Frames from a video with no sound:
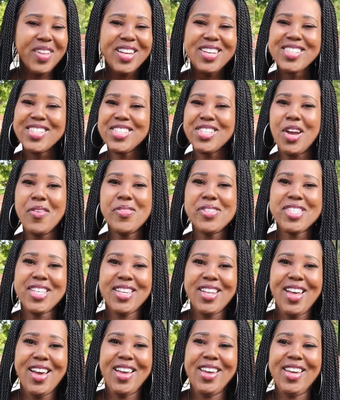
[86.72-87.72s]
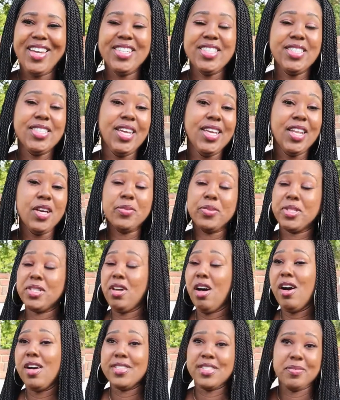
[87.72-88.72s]
service online. And TD was
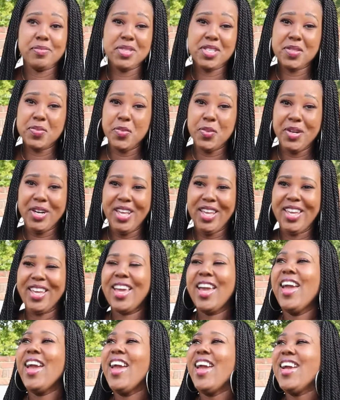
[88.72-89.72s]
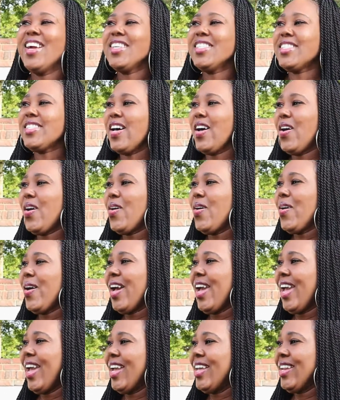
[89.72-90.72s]
awesome this morning. So,
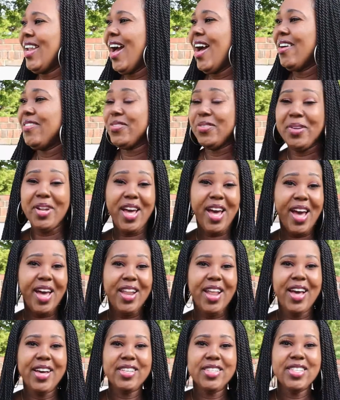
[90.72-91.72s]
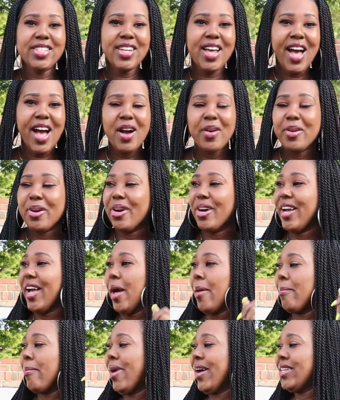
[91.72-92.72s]
and after that, I showered,
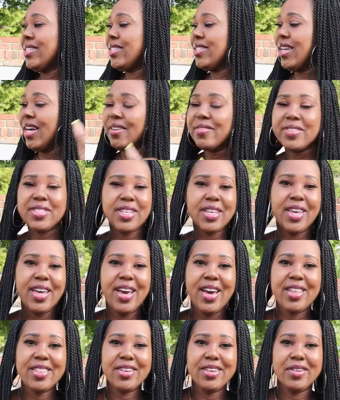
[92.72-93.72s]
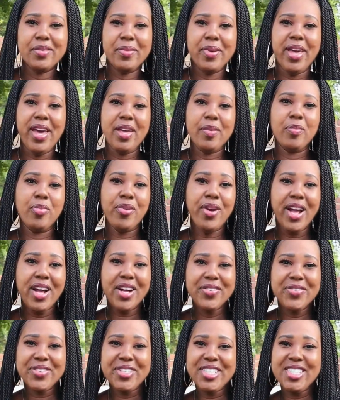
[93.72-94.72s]
got myself together. We had
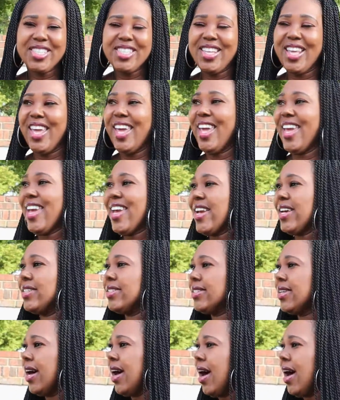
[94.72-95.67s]
breakfast, and